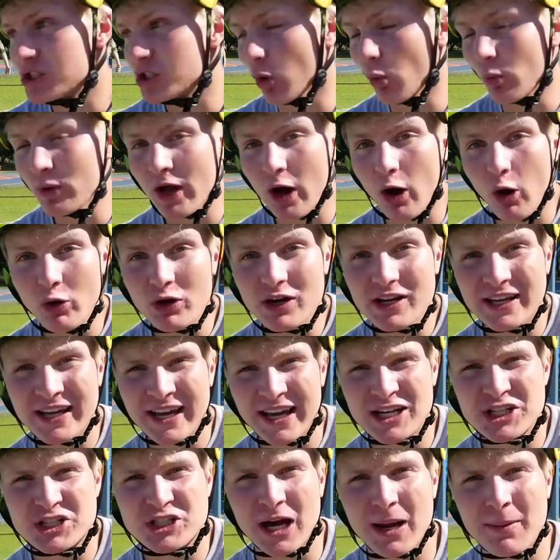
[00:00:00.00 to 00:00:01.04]
So we only
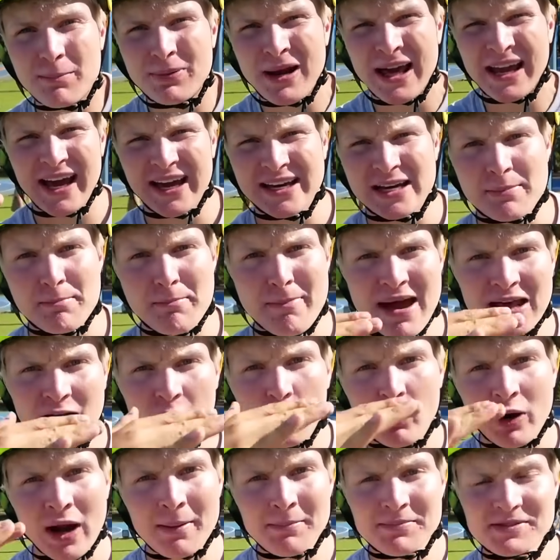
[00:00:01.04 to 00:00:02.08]
can jump like kind of
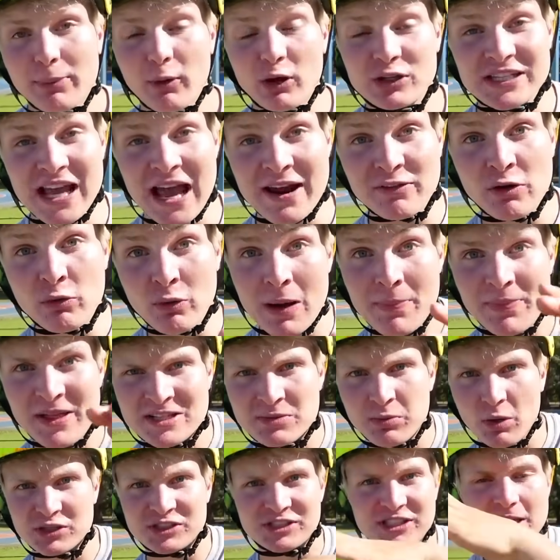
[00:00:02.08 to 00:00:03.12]
mellow ramps because every ramp
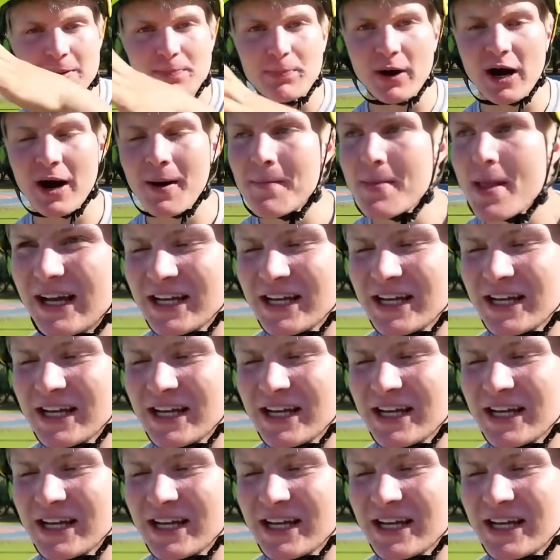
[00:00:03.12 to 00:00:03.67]
that's more steeper,